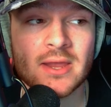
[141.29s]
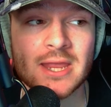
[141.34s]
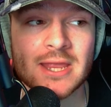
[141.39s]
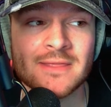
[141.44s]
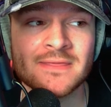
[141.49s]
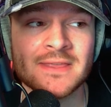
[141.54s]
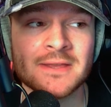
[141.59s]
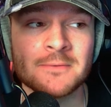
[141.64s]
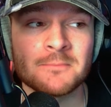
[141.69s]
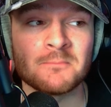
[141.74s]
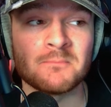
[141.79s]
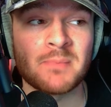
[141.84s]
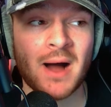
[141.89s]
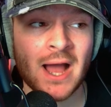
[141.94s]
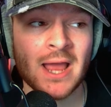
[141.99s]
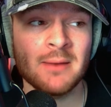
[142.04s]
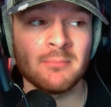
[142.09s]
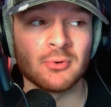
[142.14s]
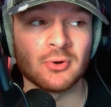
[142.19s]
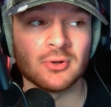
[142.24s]
In the
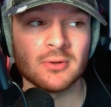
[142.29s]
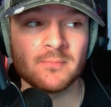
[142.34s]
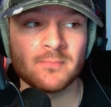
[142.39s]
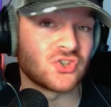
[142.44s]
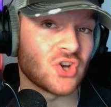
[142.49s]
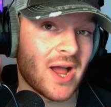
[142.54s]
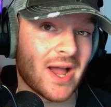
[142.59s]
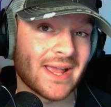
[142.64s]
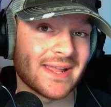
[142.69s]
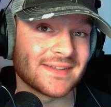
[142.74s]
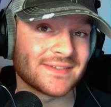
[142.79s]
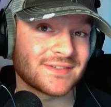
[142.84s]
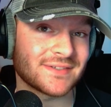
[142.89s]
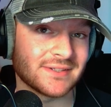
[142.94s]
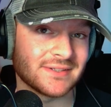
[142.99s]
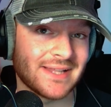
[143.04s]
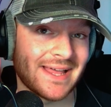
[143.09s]
Bible, giants